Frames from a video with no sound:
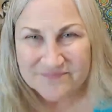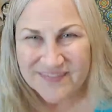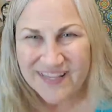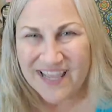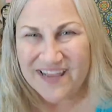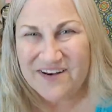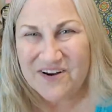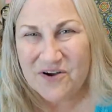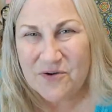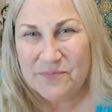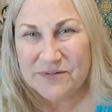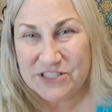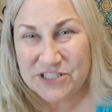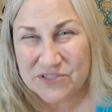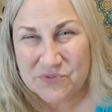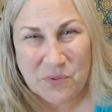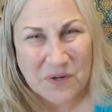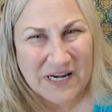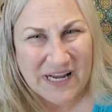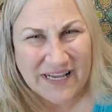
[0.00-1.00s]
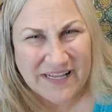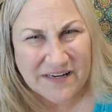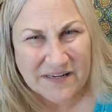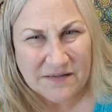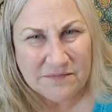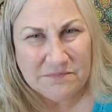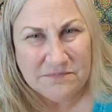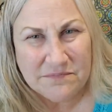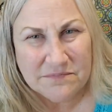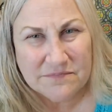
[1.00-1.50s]
I know, but just one
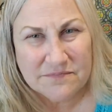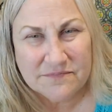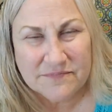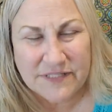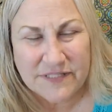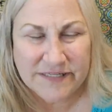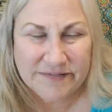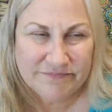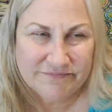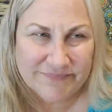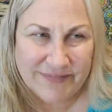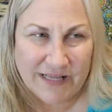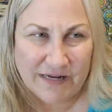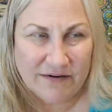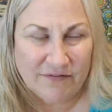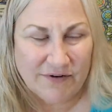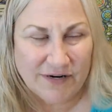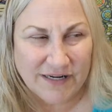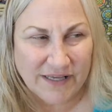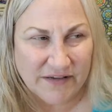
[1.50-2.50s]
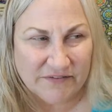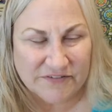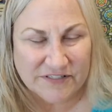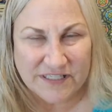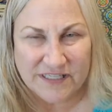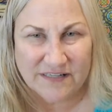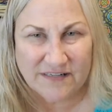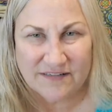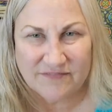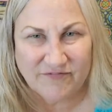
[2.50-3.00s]
item? Like I don't want to have to
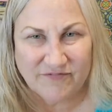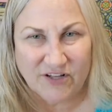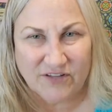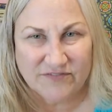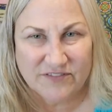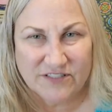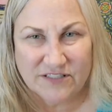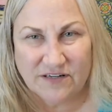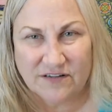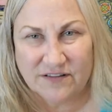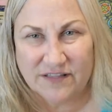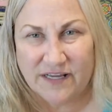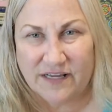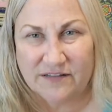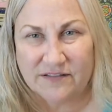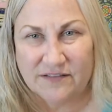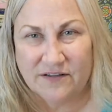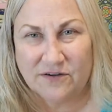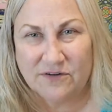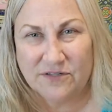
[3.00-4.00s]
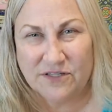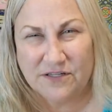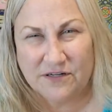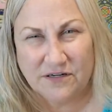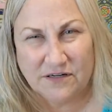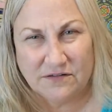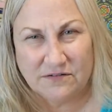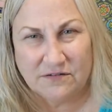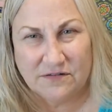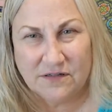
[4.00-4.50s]
get involved in all that though, you
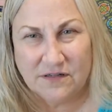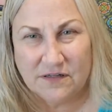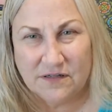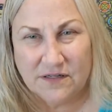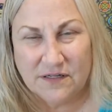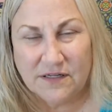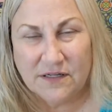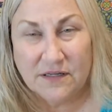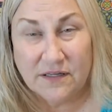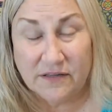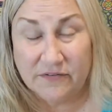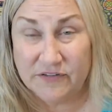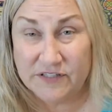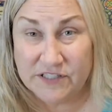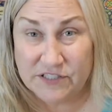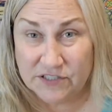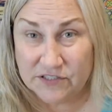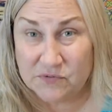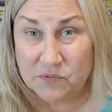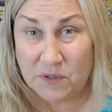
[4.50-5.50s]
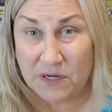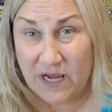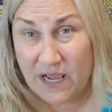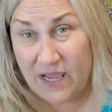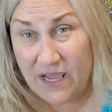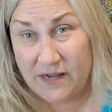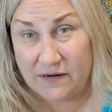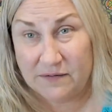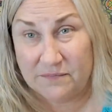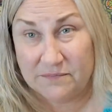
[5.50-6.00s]
know. If it's just one
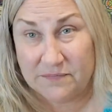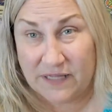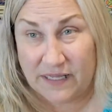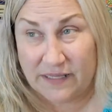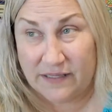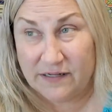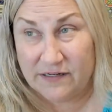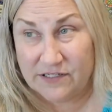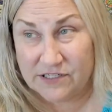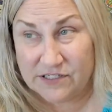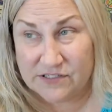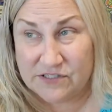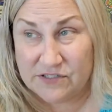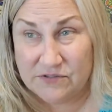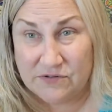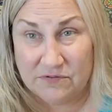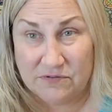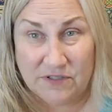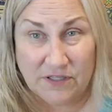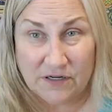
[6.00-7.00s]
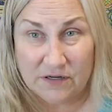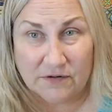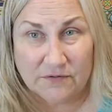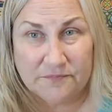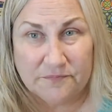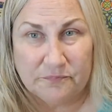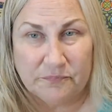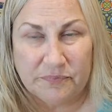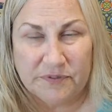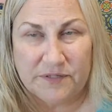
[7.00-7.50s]
item, I can just do, you know,
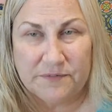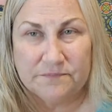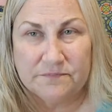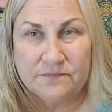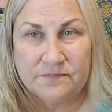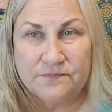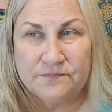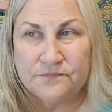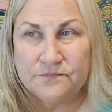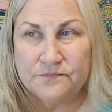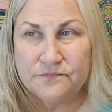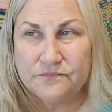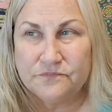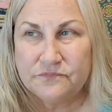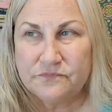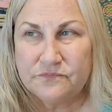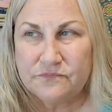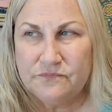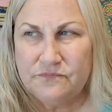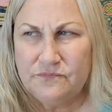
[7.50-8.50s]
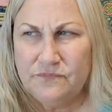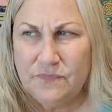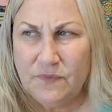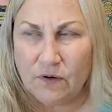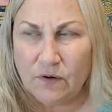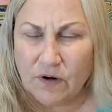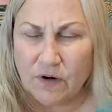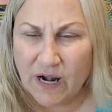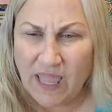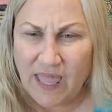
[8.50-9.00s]
but
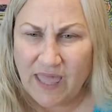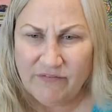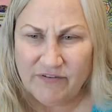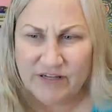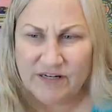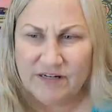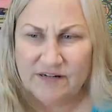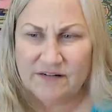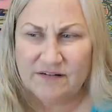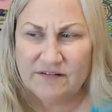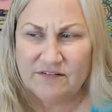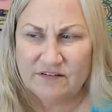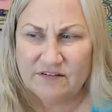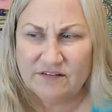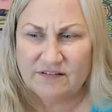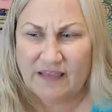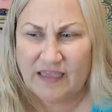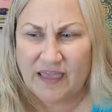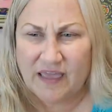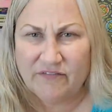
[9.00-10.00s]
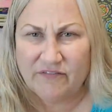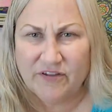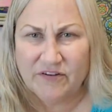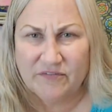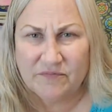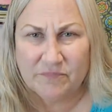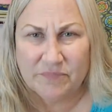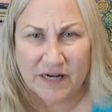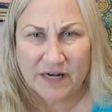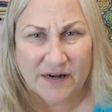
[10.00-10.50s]
or have it just to have it,
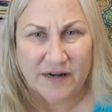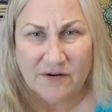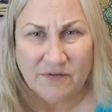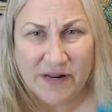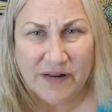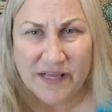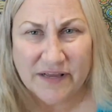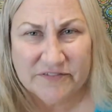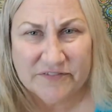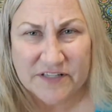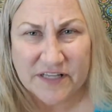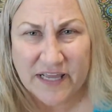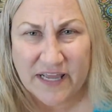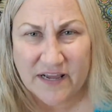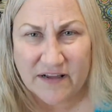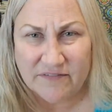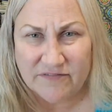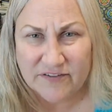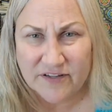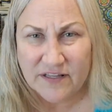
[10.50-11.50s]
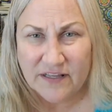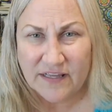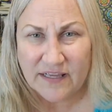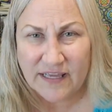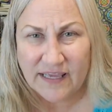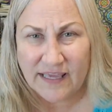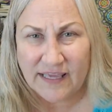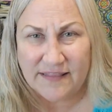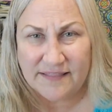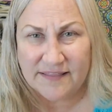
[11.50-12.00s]
but I don't have to have
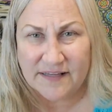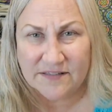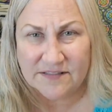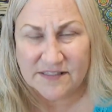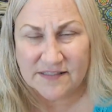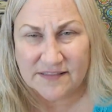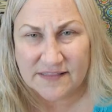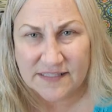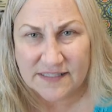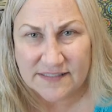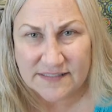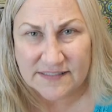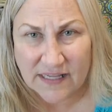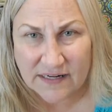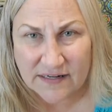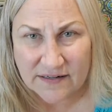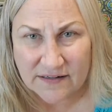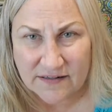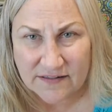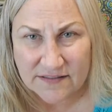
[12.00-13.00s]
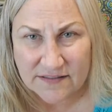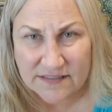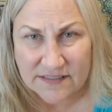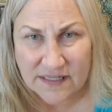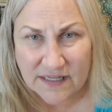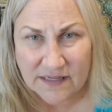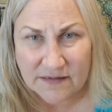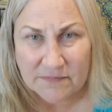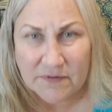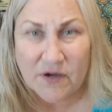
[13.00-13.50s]
8,000 things on it all the
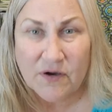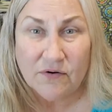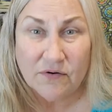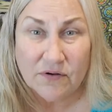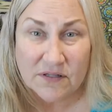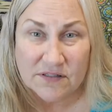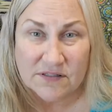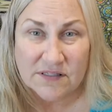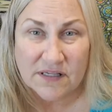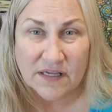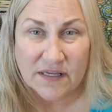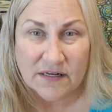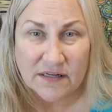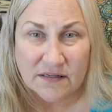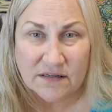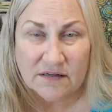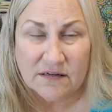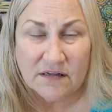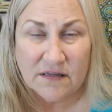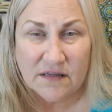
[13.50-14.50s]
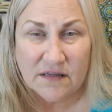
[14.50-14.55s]
time. Oh, consign it.